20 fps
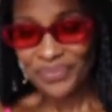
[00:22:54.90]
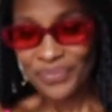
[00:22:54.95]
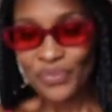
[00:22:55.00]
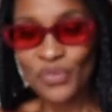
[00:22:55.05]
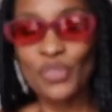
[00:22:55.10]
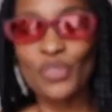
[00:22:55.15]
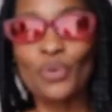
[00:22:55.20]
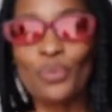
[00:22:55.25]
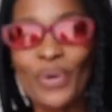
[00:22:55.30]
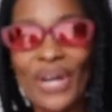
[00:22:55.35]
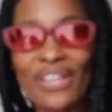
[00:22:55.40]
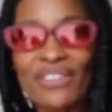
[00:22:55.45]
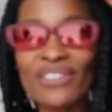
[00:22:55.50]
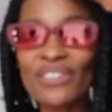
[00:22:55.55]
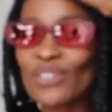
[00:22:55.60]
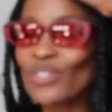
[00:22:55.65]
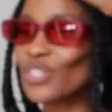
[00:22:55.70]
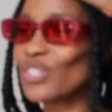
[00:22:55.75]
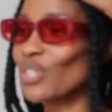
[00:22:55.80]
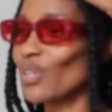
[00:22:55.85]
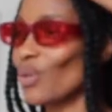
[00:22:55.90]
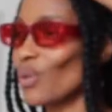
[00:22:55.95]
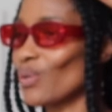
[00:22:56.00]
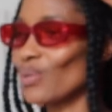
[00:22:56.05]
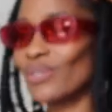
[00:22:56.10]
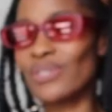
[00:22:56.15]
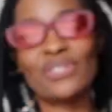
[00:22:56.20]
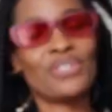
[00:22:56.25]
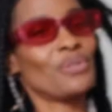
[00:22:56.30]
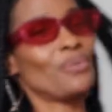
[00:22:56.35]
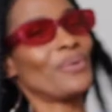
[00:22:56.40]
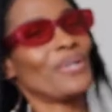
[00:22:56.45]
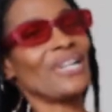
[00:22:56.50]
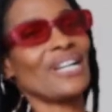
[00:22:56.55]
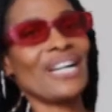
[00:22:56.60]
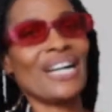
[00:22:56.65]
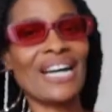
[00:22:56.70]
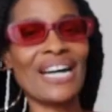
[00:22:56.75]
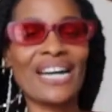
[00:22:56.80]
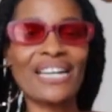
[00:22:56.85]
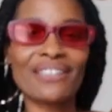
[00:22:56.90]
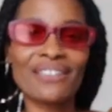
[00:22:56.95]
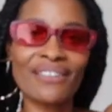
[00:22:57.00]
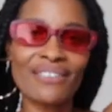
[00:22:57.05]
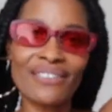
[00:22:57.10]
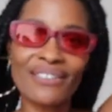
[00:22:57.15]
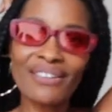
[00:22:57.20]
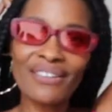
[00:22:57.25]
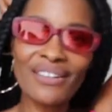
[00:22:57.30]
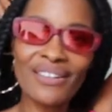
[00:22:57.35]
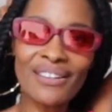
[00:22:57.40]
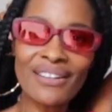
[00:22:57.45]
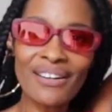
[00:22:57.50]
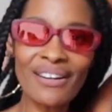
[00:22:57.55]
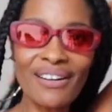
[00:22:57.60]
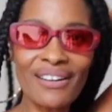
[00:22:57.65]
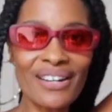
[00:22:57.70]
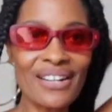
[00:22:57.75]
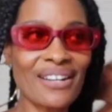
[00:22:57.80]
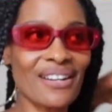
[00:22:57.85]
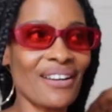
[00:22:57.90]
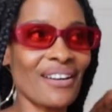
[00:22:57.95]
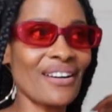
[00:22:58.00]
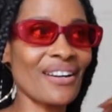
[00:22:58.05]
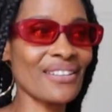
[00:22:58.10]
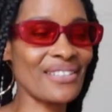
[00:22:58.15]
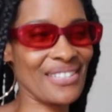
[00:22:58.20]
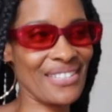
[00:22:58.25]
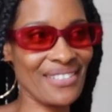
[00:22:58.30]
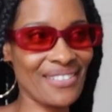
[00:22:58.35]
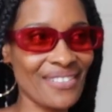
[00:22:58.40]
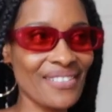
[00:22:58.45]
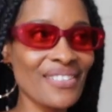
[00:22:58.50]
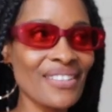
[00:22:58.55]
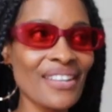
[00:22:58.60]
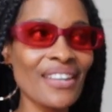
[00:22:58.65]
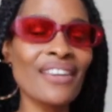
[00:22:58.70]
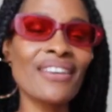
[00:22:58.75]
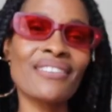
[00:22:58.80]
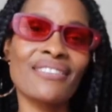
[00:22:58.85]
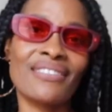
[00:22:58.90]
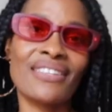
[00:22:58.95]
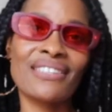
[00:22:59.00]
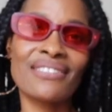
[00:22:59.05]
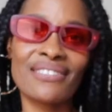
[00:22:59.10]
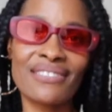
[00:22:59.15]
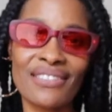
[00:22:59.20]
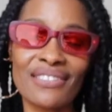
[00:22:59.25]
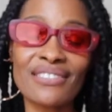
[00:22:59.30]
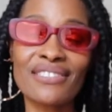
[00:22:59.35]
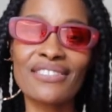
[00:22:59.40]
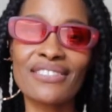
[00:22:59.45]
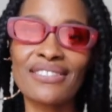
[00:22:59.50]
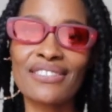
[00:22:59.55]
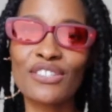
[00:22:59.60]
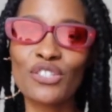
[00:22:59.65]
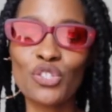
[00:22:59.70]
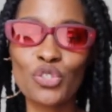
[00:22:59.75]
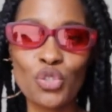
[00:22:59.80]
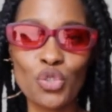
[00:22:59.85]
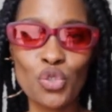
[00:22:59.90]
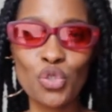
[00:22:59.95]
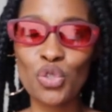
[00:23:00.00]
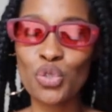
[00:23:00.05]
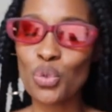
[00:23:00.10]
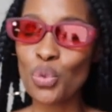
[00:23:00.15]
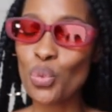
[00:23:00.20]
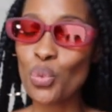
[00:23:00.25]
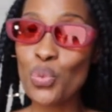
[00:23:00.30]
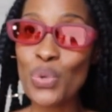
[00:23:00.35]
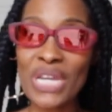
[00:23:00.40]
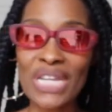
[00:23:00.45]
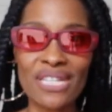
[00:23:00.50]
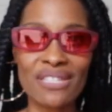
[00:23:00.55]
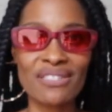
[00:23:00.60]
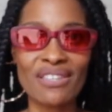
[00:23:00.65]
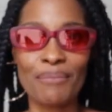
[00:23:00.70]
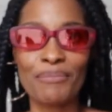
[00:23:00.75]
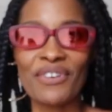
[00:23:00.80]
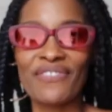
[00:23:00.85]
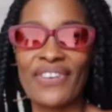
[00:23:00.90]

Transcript: so whether you chose to wear a hat or not this is a sweet summer